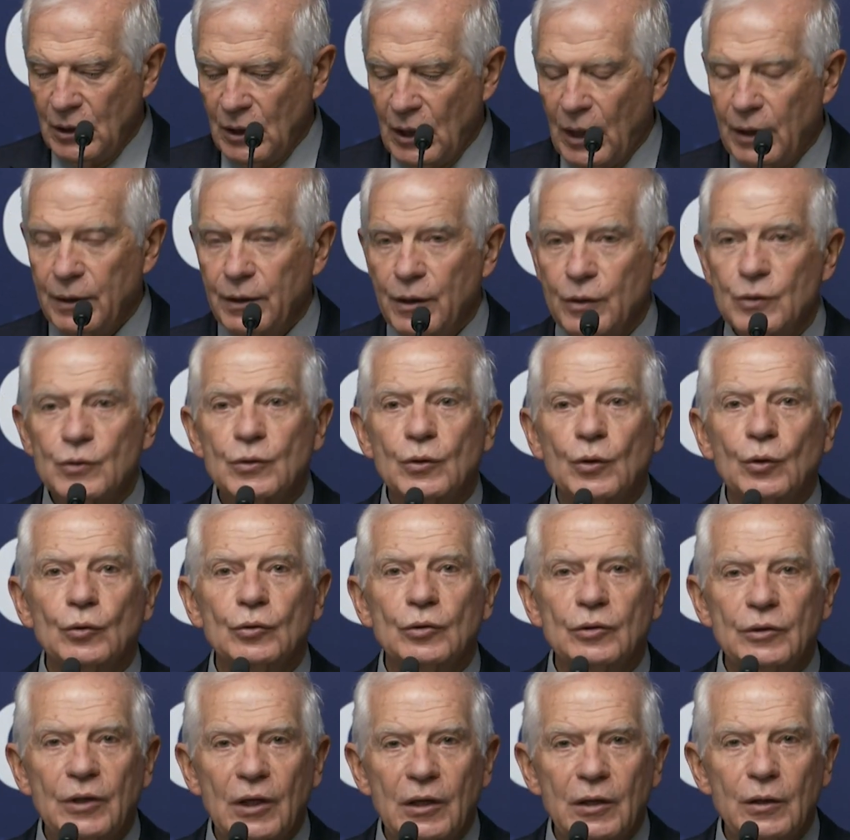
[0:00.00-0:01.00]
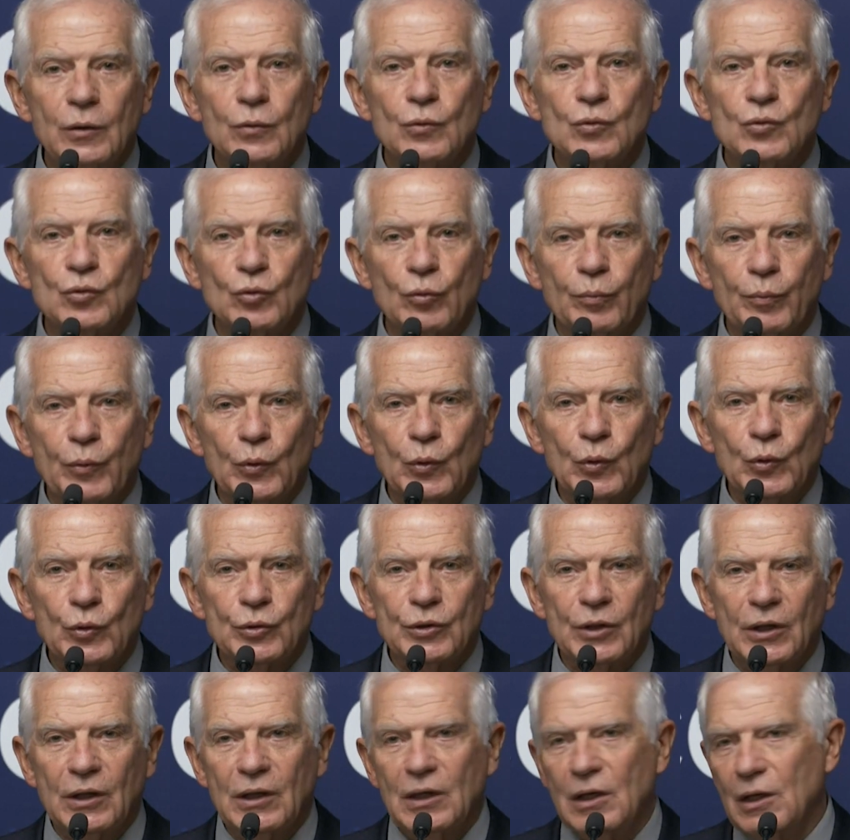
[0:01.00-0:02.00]
and its continued
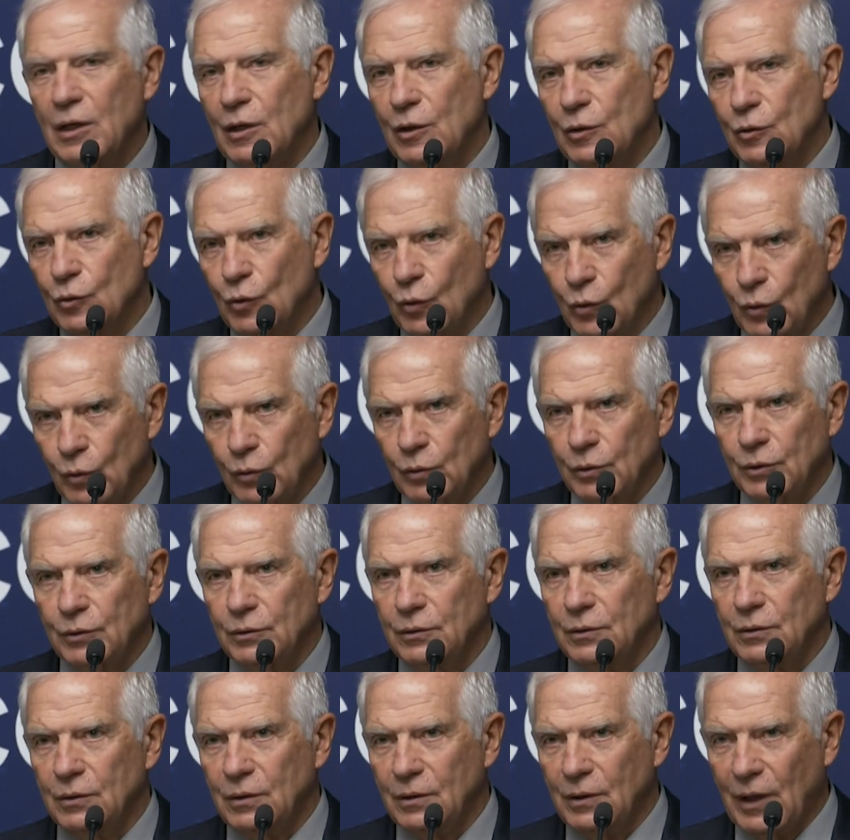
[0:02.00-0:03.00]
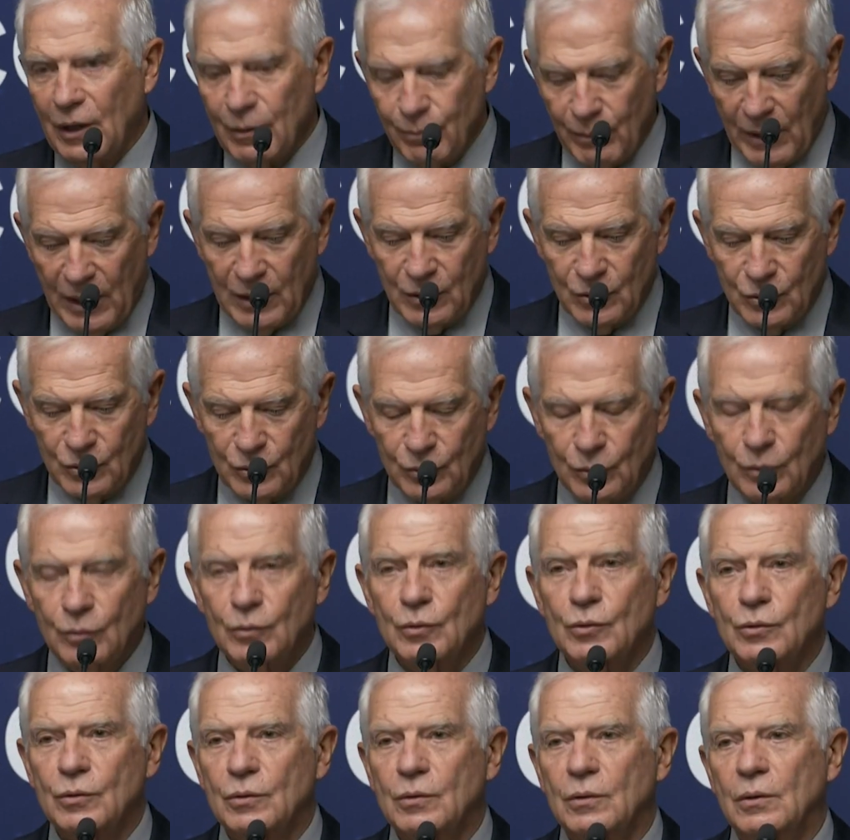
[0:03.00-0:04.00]
support in all
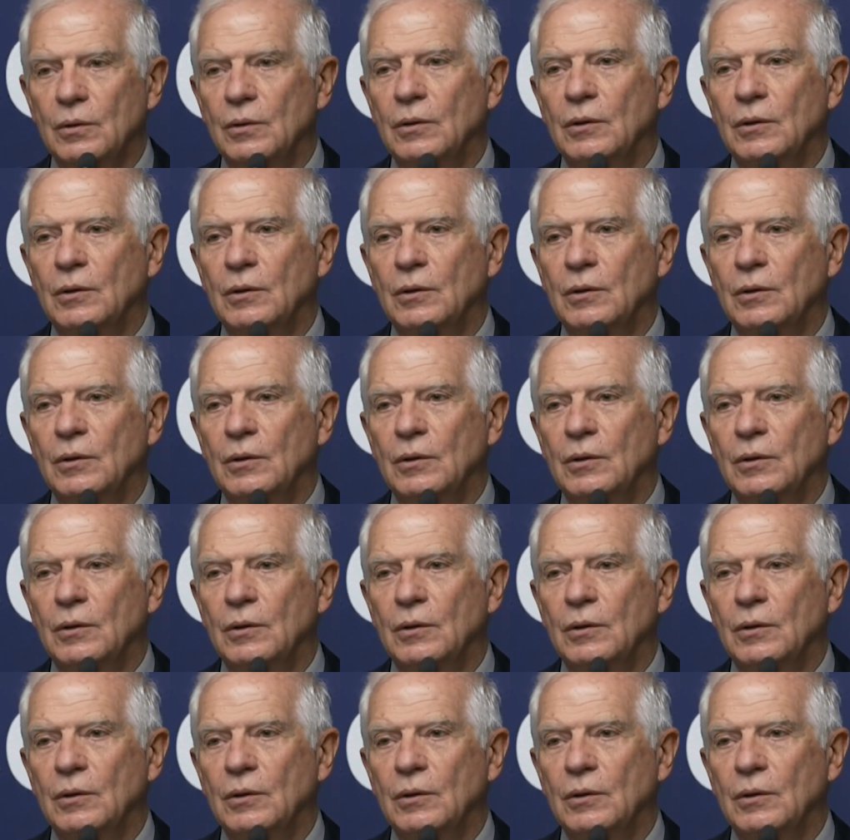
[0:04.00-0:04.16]
dimensions.